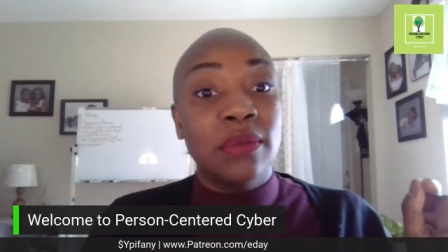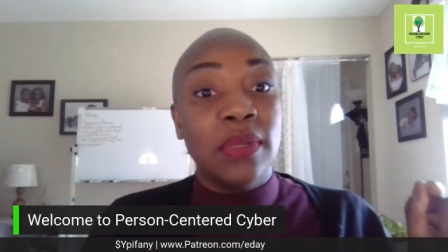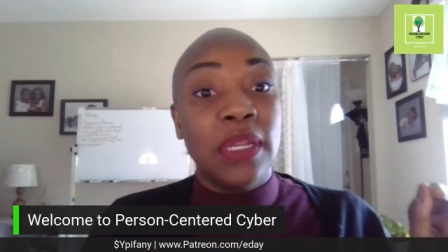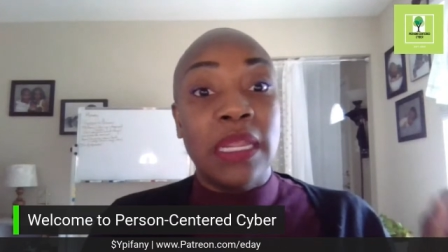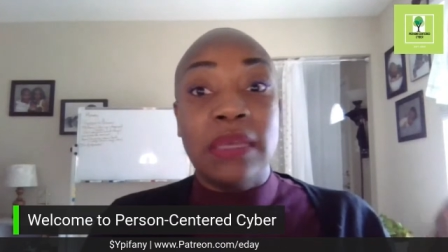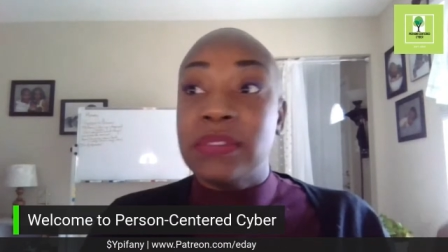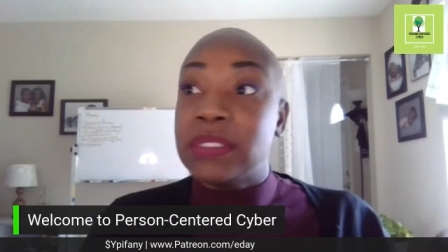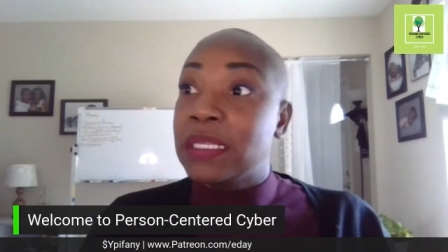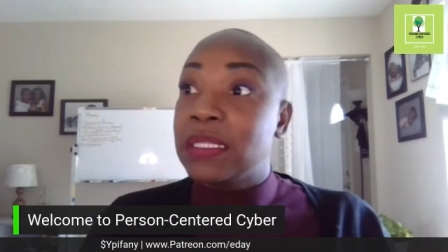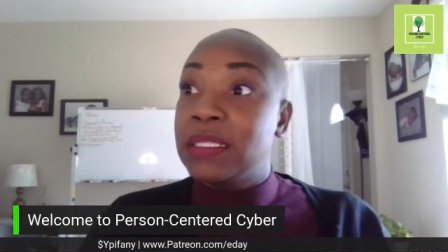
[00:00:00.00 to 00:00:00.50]
And
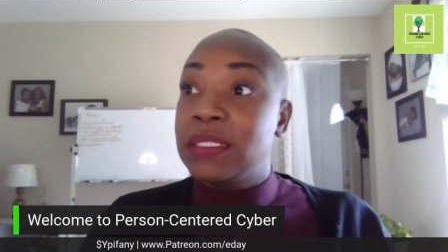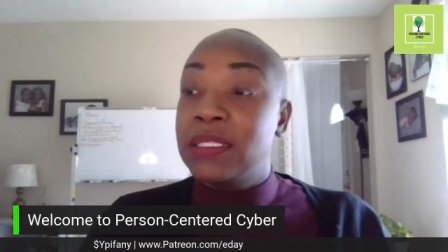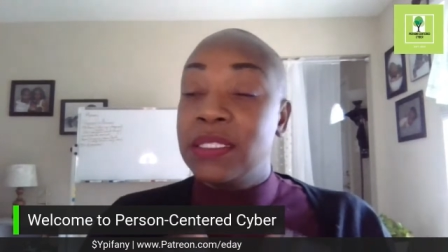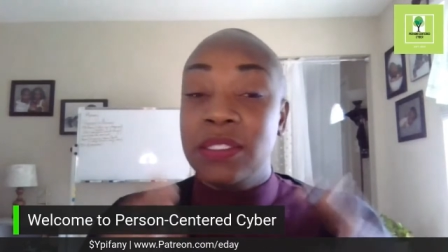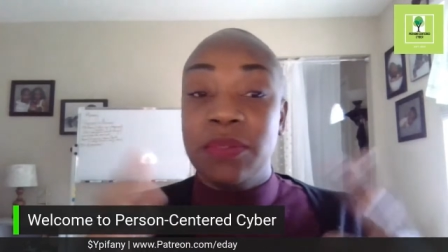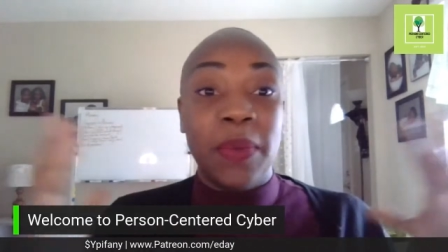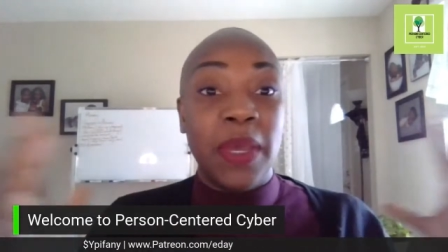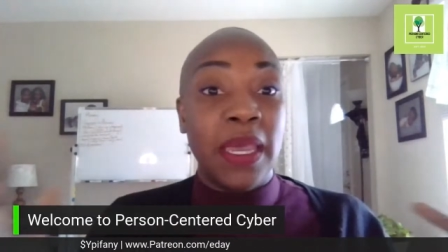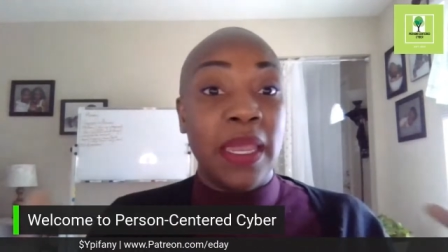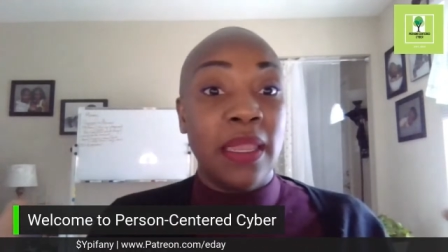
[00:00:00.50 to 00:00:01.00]
I was like, this
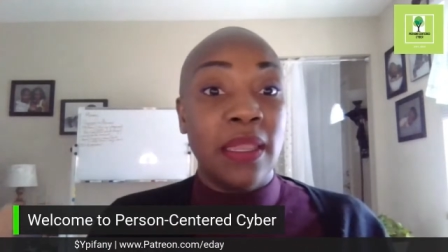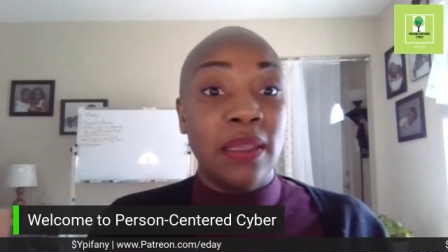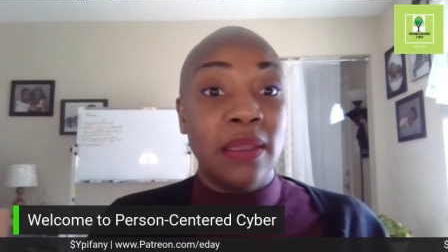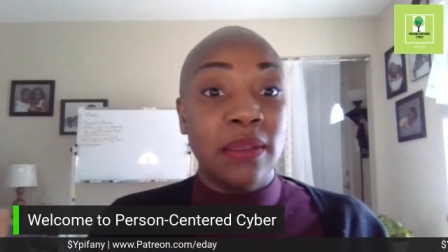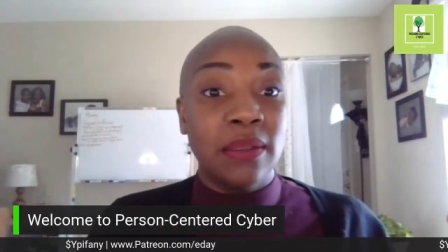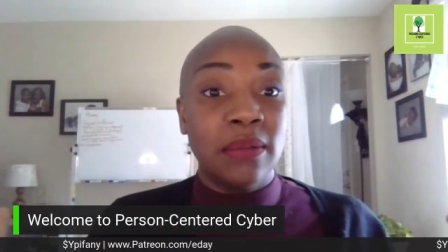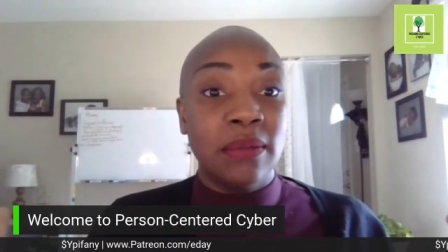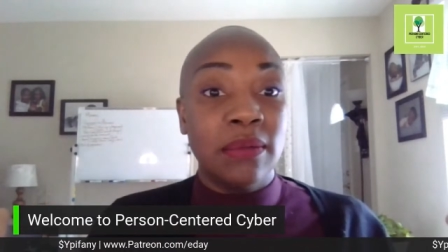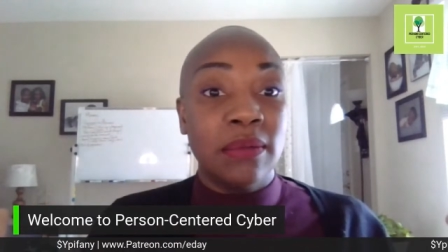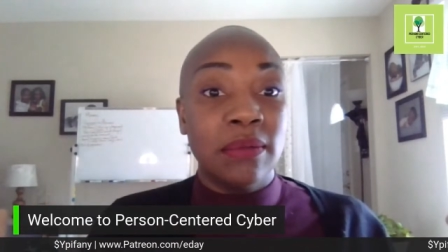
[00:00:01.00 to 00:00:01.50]
is my,
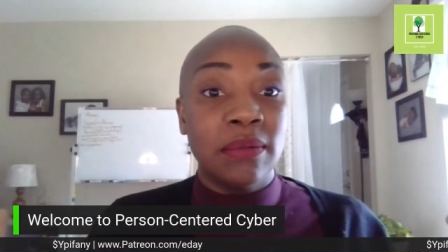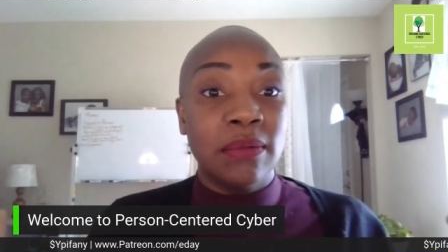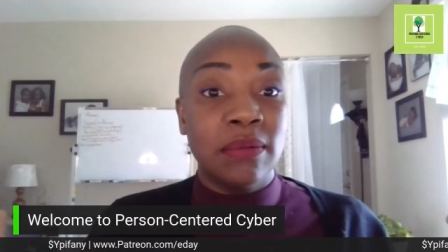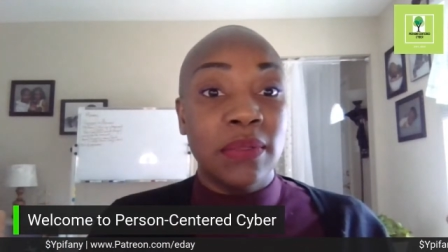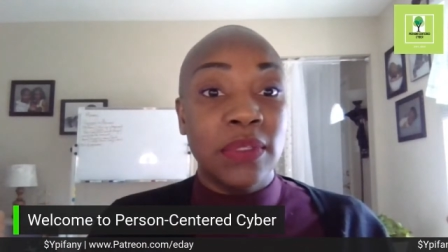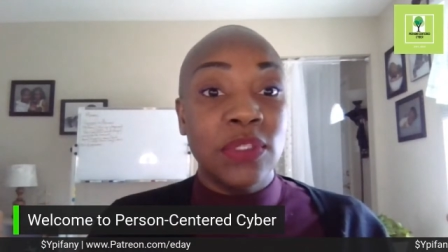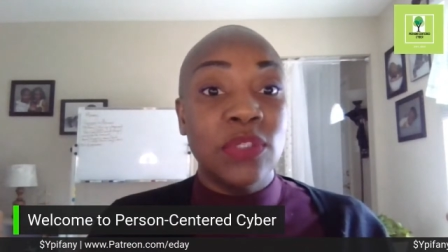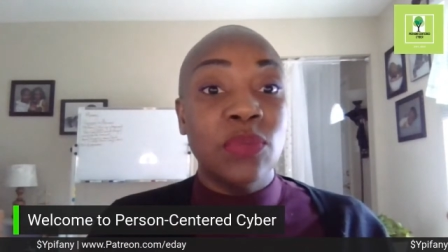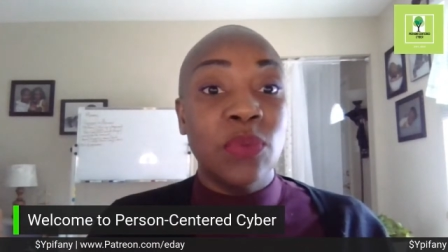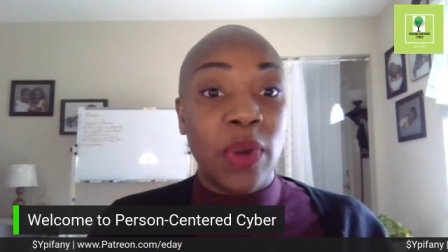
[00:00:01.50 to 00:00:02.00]

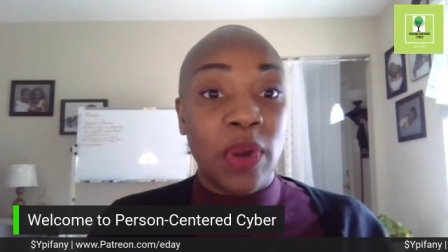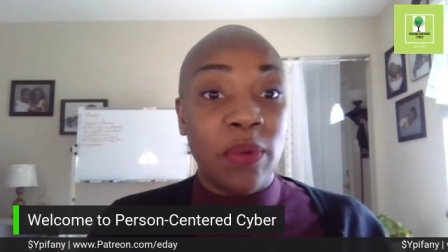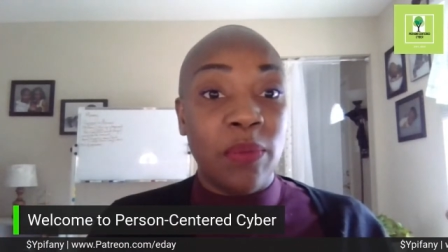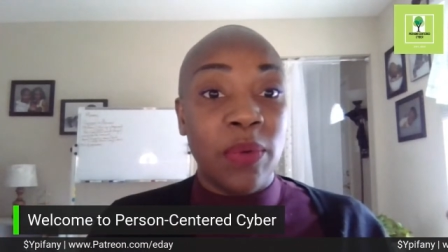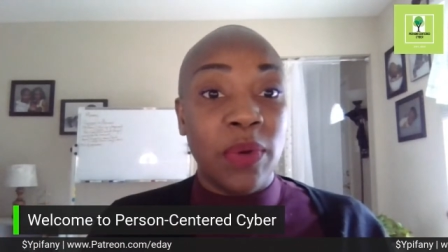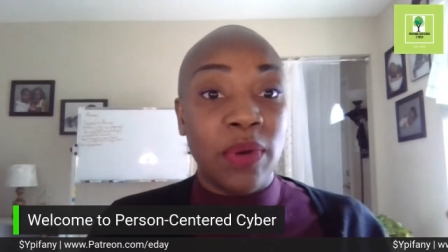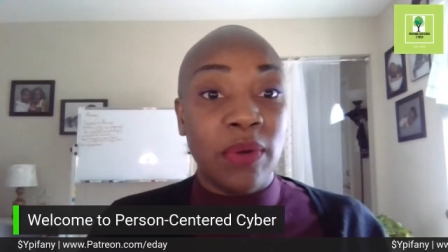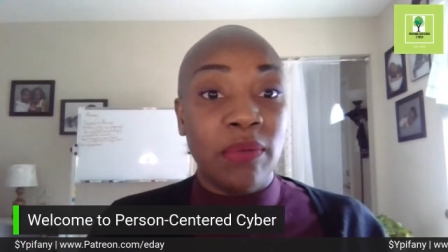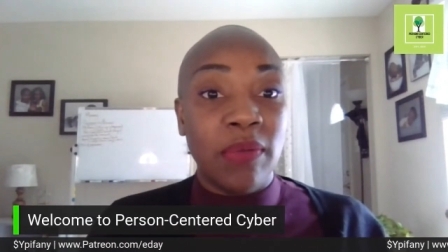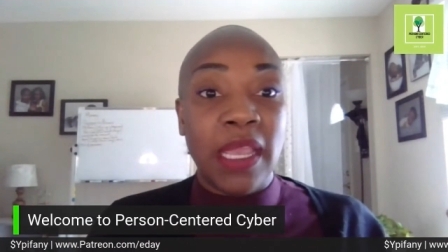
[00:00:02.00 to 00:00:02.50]
this is where I work.